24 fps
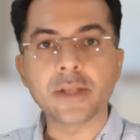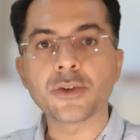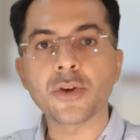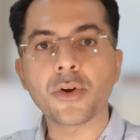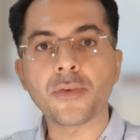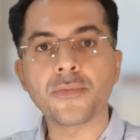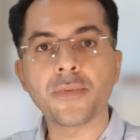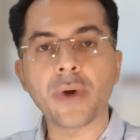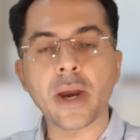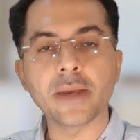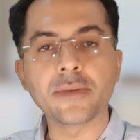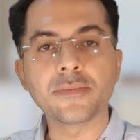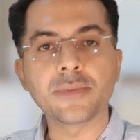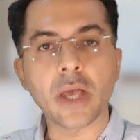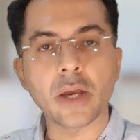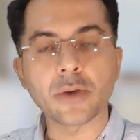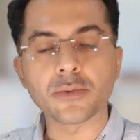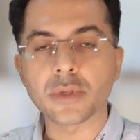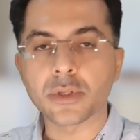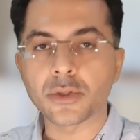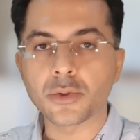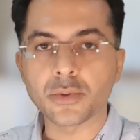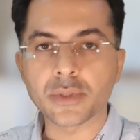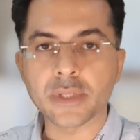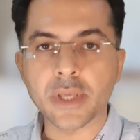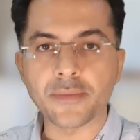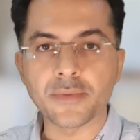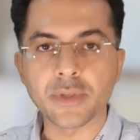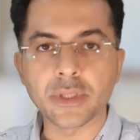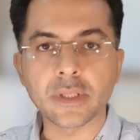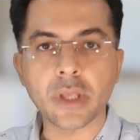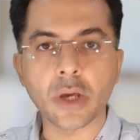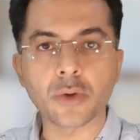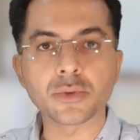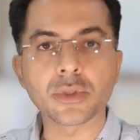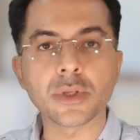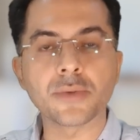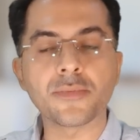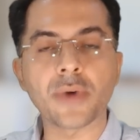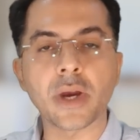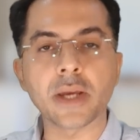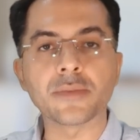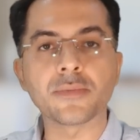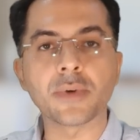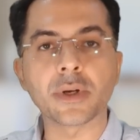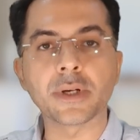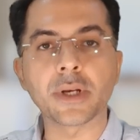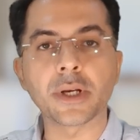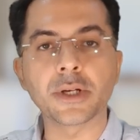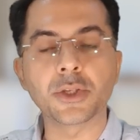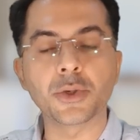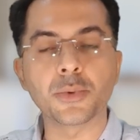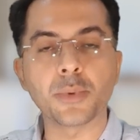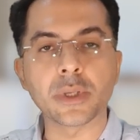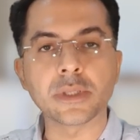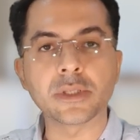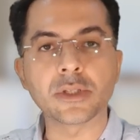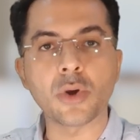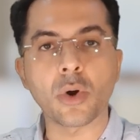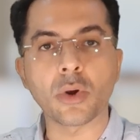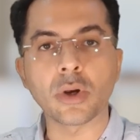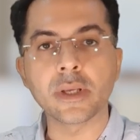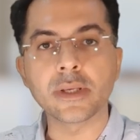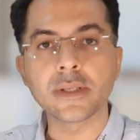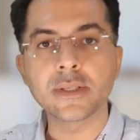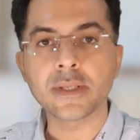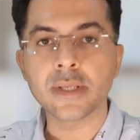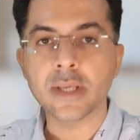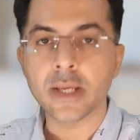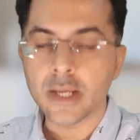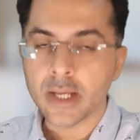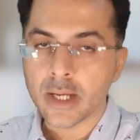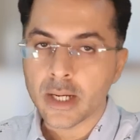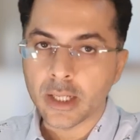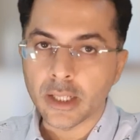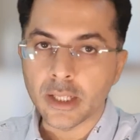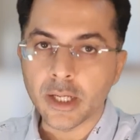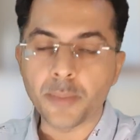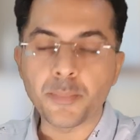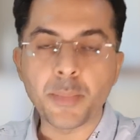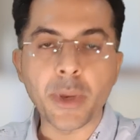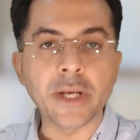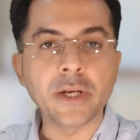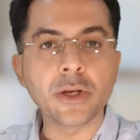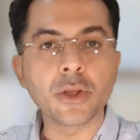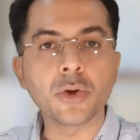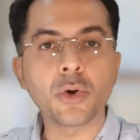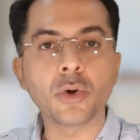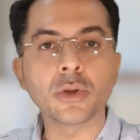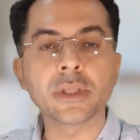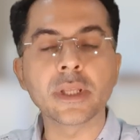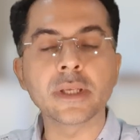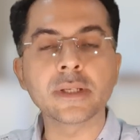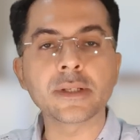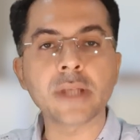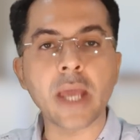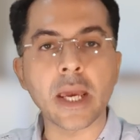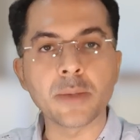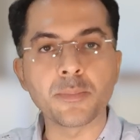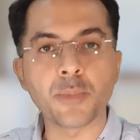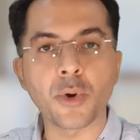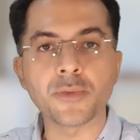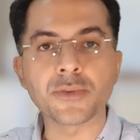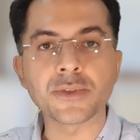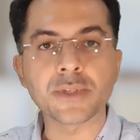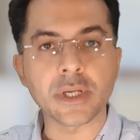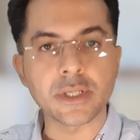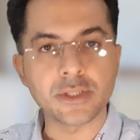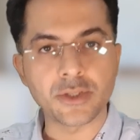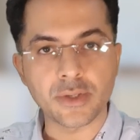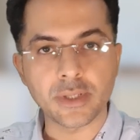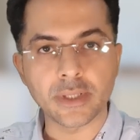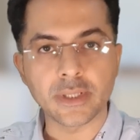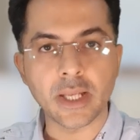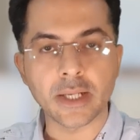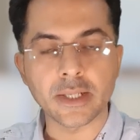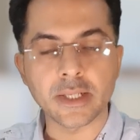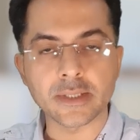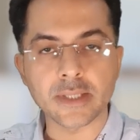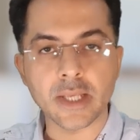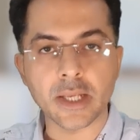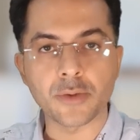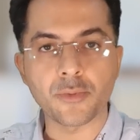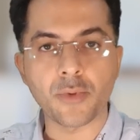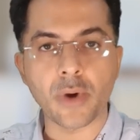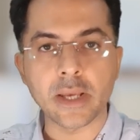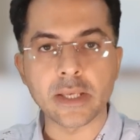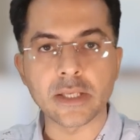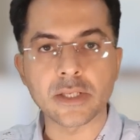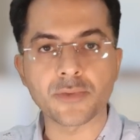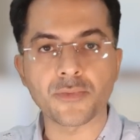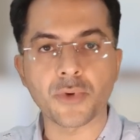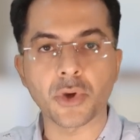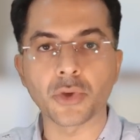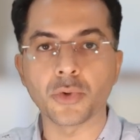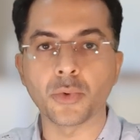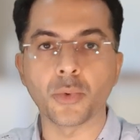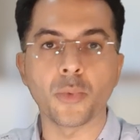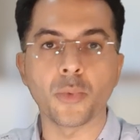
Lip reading: of $5,000 to $7,500 depending on the type of surgery that is advised for you,